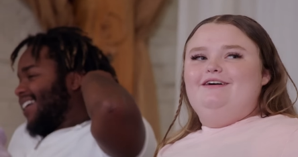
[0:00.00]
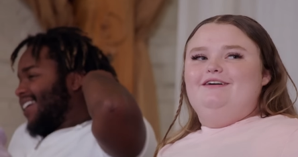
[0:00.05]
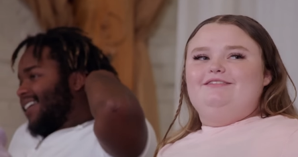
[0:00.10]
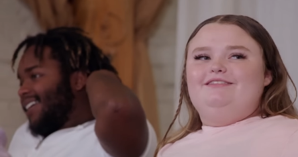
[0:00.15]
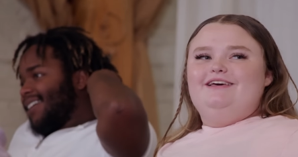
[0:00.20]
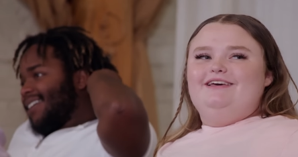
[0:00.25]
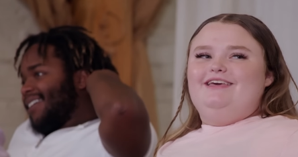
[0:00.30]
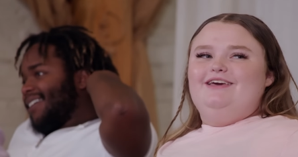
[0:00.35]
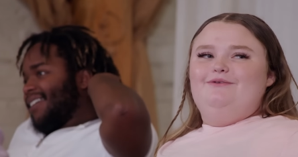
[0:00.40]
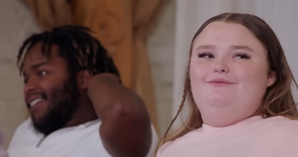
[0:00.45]

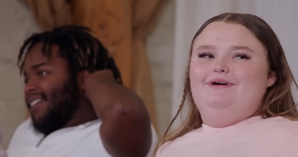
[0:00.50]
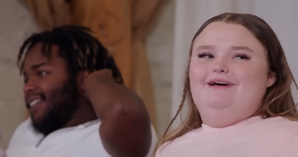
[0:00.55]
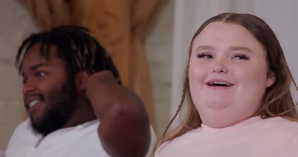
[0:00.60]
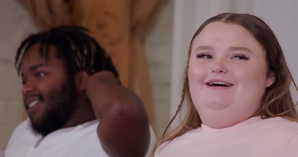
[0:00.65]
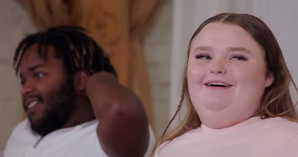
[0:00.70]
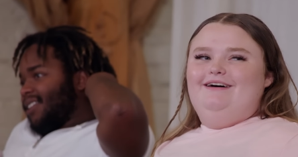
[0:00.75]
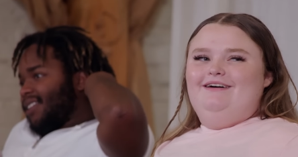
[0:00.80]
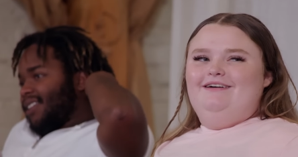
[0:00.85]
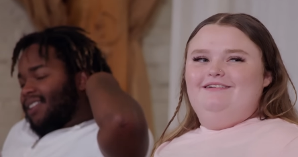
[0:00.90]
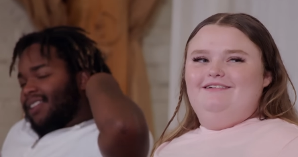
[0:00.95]
Speaker 1: don't think it
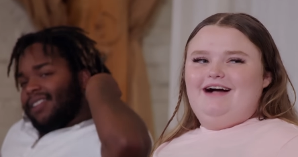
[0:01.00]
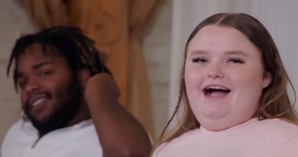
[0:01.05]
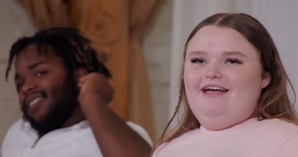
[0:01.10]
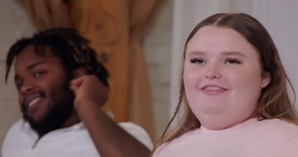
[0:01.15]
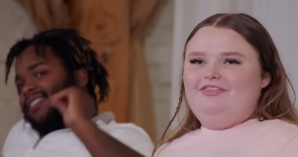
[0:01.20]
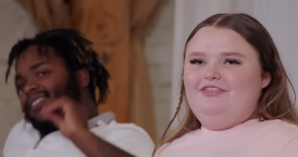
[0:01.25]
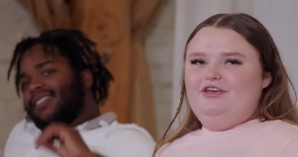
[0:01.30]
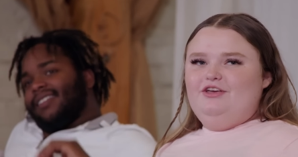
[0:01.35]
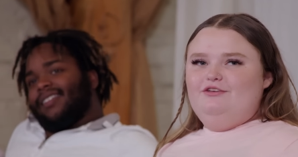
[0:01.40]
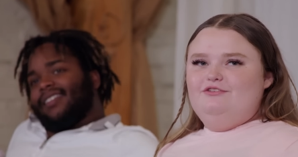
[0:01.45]
will.
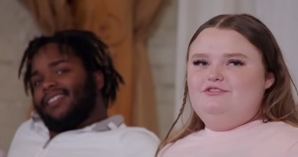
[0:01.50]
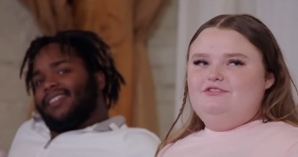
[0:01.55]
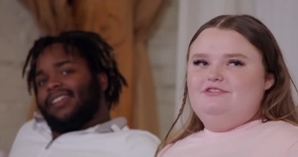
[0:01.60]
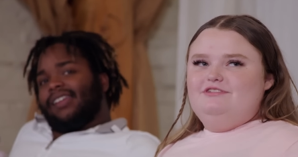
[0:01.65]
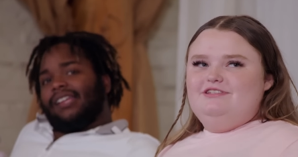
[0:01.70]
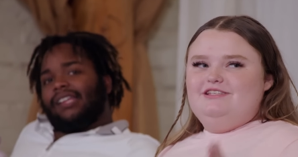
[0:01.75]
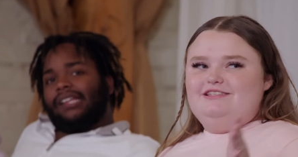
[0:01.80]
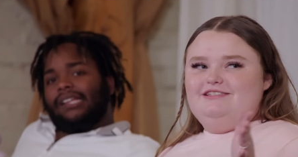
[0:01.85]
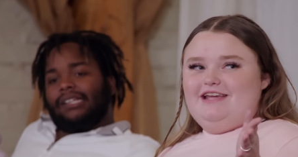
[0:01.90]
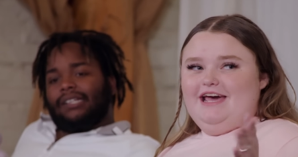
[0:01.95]
I think you
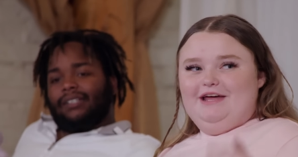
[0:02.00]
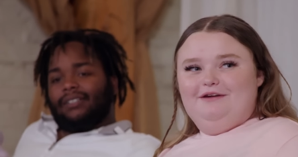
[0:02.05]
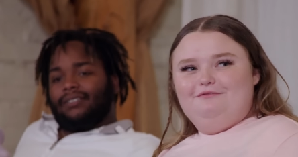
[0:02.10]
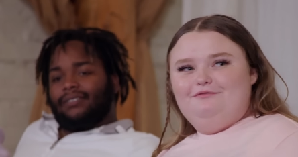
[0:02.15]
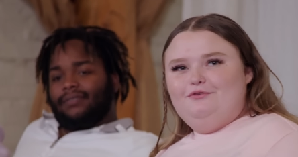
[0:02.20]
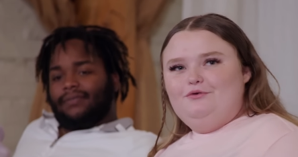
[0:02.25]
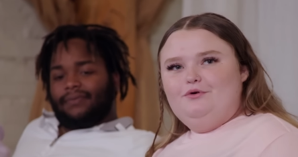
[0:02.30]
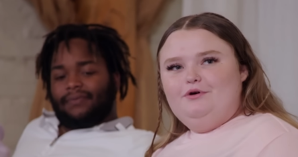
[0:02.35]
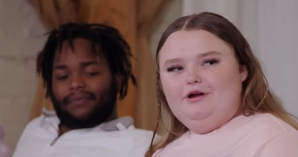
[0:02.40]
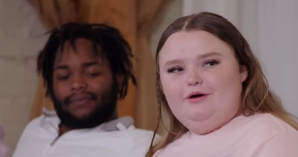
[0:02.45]
should just stay
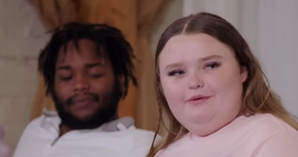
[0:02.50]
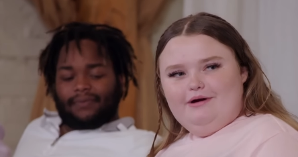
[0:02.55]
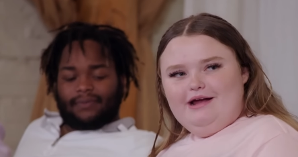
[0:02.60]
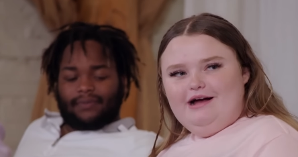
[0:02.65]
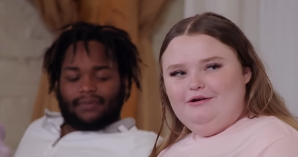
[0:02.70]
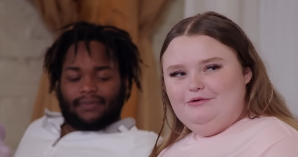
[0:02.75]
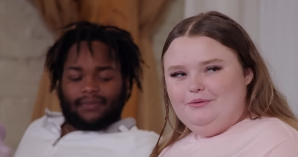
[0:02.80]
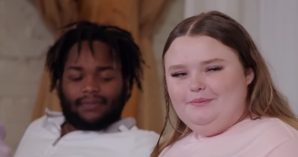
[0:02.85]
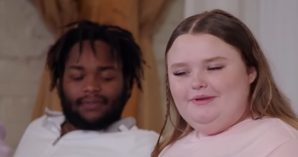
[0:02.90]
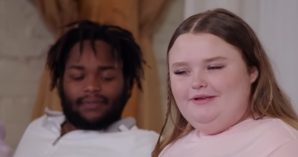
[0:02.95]
in Florida
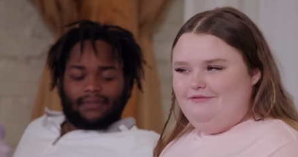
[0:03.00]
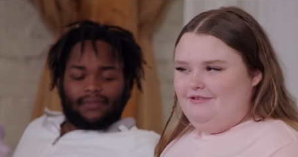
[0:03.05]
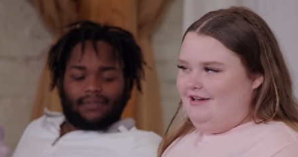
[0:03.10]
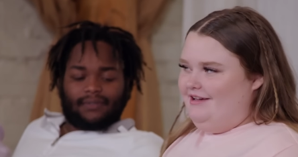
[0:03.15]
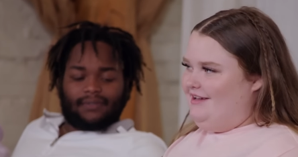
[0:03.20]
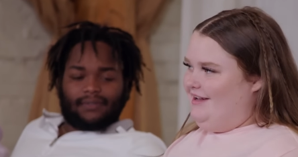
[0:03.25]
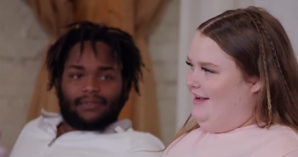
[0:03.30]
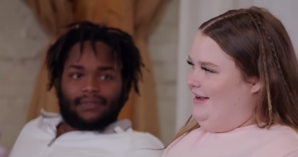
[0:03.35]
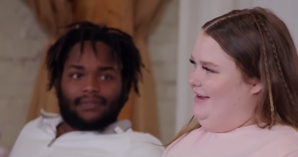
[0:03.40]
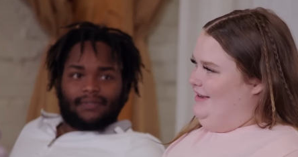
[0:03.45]
where y'all normally
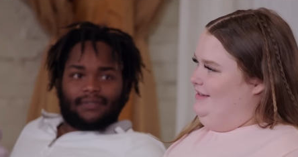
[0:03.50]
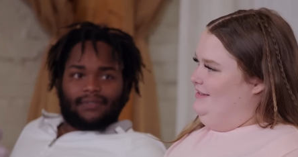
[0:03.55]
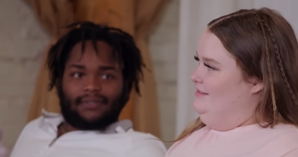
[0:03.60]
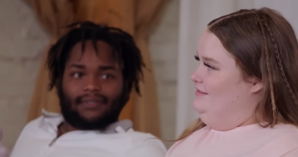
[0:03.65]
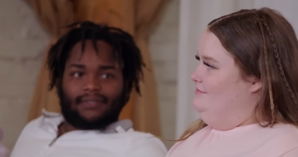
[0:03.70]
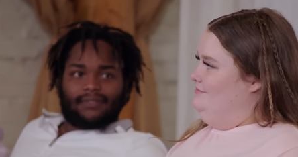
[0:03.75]
vacay.